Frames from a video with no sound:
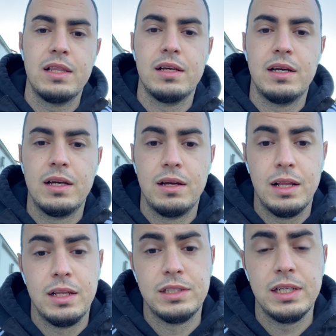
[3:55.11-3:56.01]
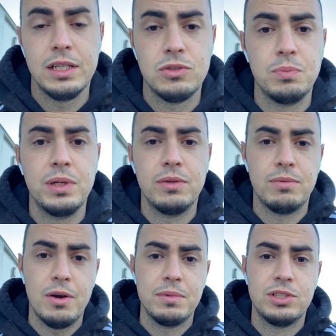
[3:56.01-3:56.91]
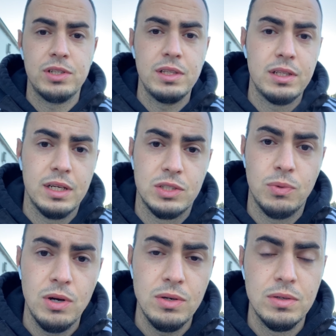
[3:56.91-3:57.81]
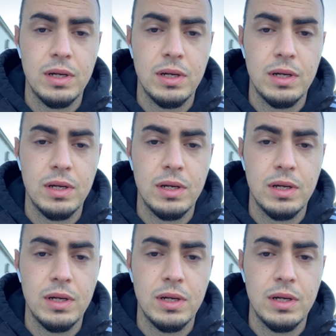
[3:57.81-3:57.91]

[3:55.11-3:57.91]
Athletic had to beat Real Madrid as well.